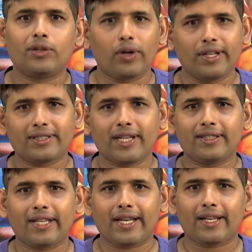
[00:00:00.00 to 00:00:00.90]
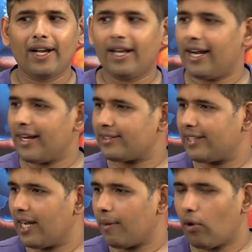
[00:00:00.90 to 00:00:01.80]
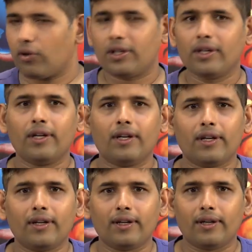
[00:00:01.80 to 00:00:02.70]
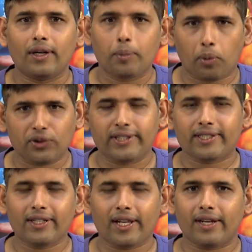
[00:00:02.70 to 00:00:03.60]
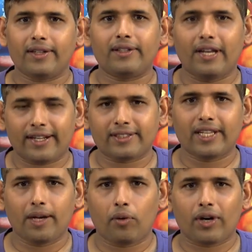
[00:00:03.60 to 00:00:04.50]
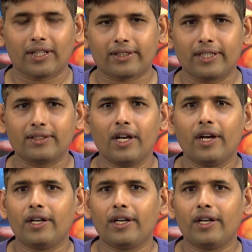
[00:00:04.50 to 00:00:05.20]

To understand that, let us think about position and let us think about other things.